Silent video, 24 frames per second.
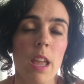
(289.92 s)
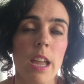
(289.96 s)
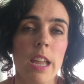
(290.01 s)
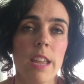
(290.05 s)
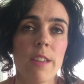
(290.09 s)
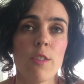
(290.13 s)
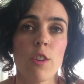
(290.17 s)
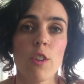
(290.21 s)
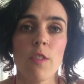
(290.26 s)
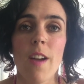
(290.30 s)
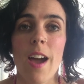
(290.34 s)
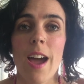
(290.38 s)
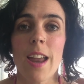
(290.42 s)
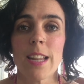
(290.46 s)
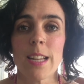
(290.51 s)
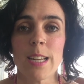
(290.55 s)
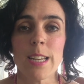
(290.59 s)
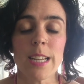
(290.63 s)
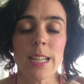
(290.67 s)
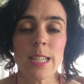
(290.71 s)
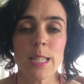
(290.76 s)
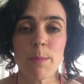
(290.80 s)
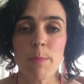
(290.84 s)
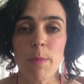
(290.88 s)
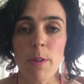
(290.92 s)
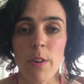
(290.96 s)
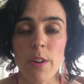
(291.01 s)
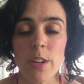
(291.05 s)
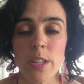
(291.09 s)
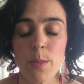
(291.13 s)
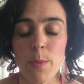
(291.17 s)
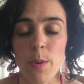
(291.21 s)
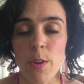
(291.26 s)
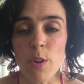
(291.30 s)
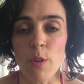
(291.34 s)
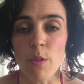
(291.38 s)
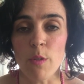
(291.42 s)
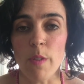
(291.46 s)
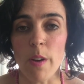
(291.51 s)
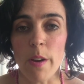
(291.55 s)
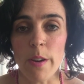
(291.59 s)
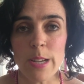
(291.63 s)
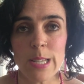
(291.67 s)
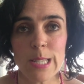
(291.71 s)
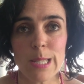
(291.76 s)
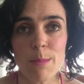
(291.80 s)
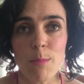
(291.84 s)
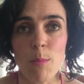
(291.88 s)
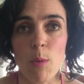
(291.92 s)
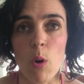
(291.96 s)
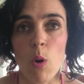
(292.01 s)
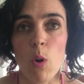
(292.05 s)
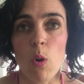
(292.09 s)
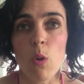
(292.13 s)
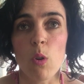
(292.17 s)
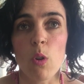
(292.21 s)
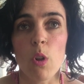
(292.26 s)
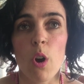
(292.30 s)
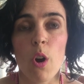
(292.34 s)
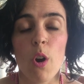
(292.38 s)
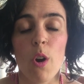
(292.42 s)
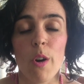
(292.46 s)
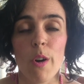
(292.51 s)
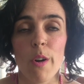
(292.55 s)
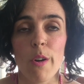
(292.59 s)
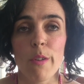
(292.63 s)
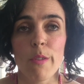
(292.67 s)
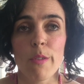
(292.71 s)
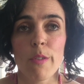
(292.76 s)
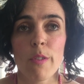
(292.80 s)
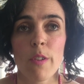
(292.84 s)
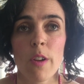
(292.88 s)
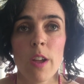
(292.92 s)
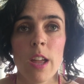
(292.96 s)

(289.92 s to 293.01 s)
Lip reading: if you've had an experience when you were very small of